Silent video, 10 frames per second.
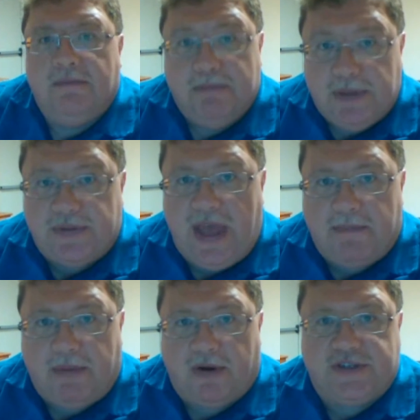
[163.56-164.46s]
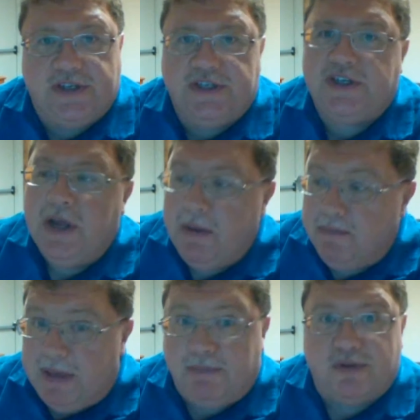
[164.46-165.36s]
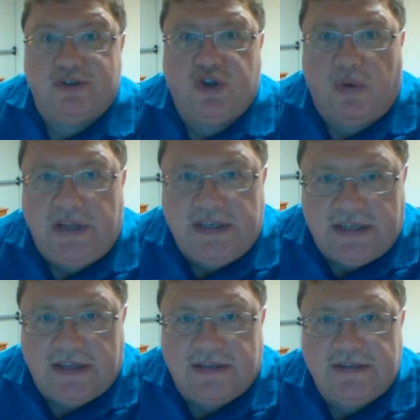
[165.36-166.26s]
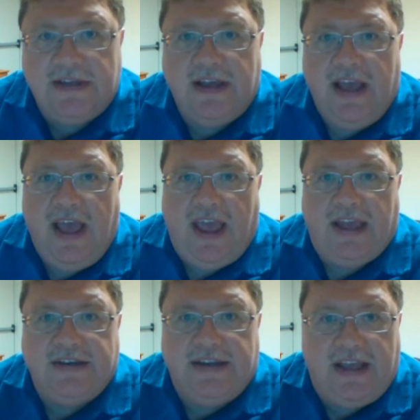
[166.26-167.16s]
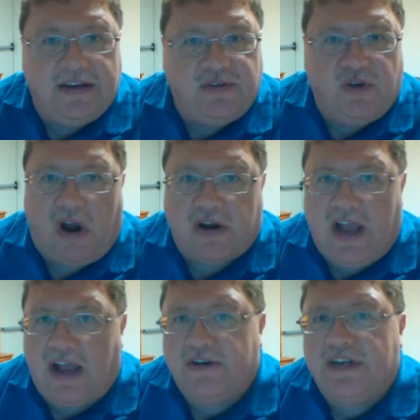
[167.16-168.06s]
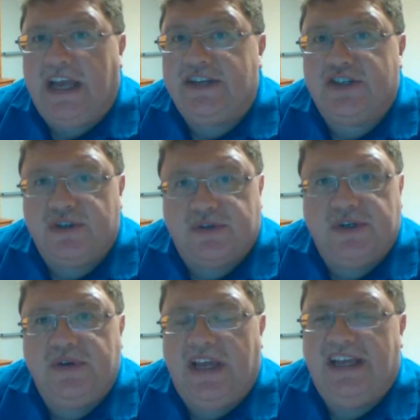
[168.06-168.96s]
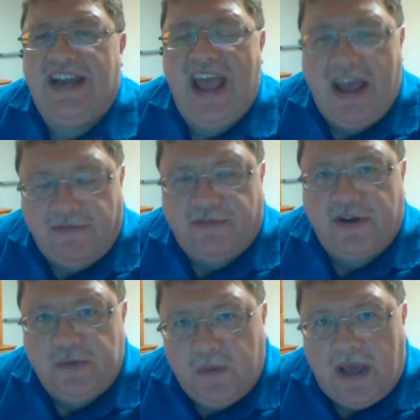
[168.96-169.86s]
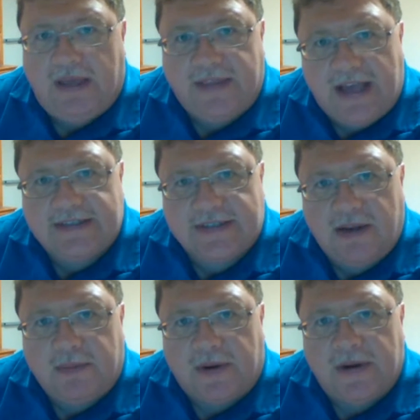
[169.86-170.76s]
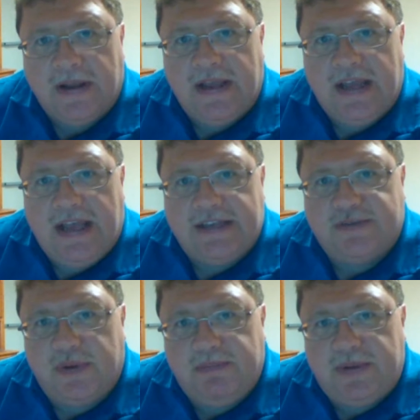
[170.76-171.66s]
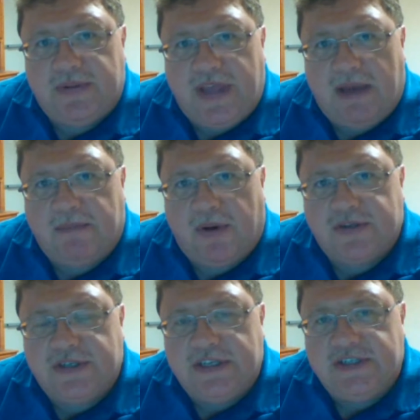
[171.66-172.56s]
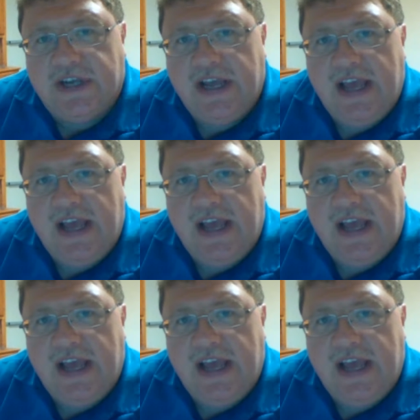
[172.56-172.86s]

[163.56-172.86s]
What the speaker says: built that parsonage, people joined in, and our congregation grew in every way that summer as we built that parsonage.